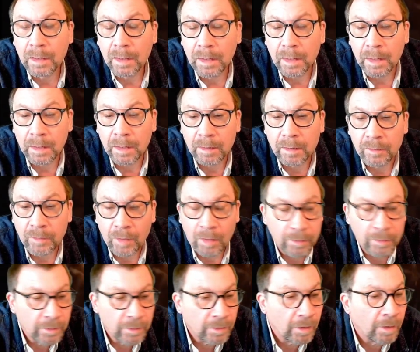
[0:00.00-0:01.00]
It's
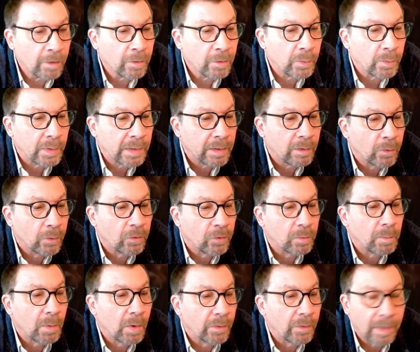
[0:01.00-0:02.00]
hard to read those
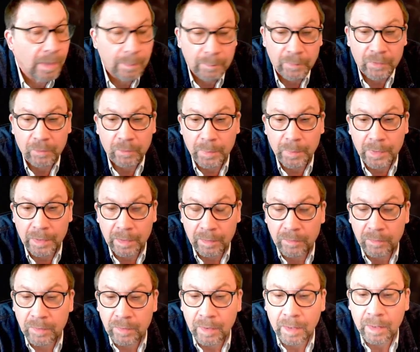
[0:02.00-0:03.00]
small numbers, but
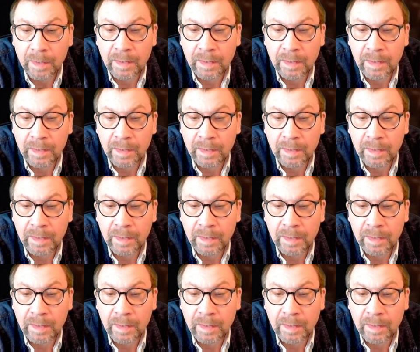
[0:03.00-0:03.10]
it's